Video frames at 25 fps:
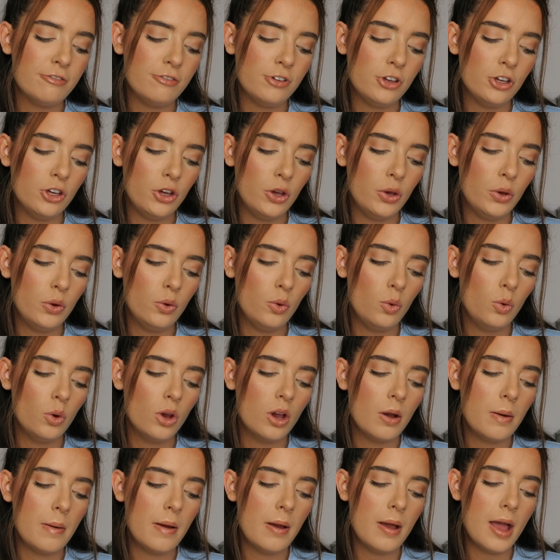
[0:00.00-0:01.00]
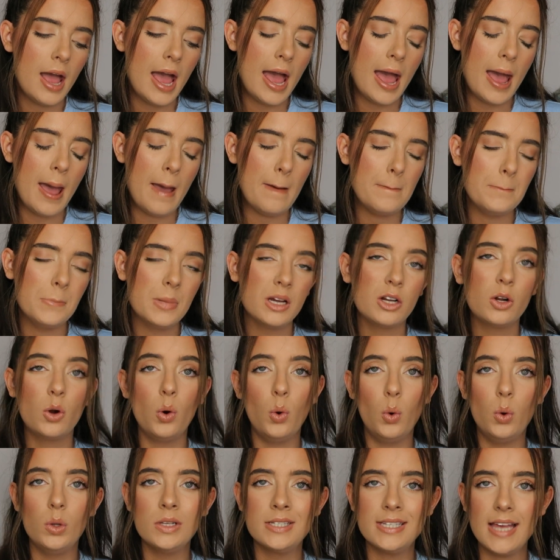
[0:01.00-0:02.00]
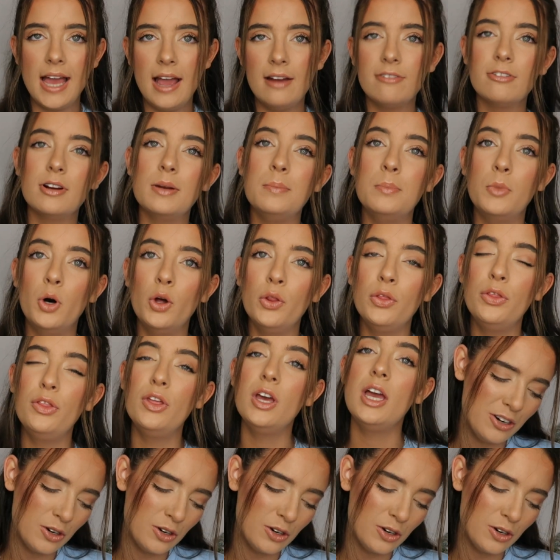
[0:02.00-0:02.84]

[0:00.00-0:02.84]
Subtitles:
few goals every month.